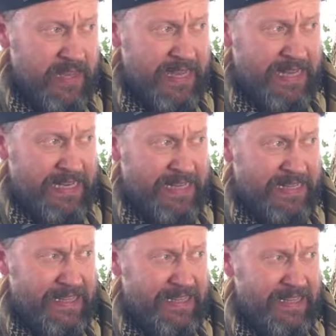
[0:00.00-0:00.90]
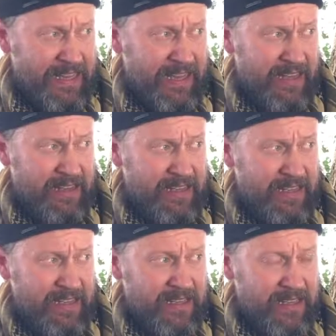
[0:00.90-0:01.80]
And then he had
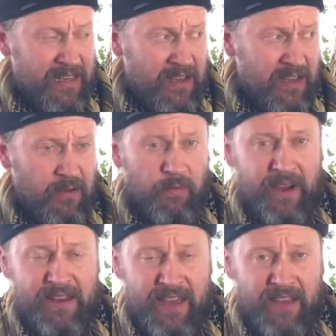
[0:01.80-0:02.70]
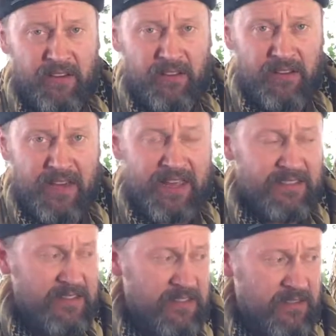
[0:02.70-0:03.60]
a wide angle
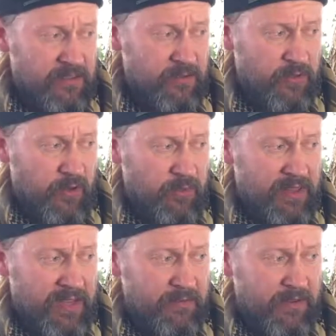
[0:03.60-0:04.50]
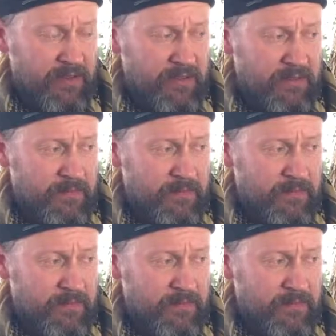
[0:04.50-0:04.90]
lens to go with that one.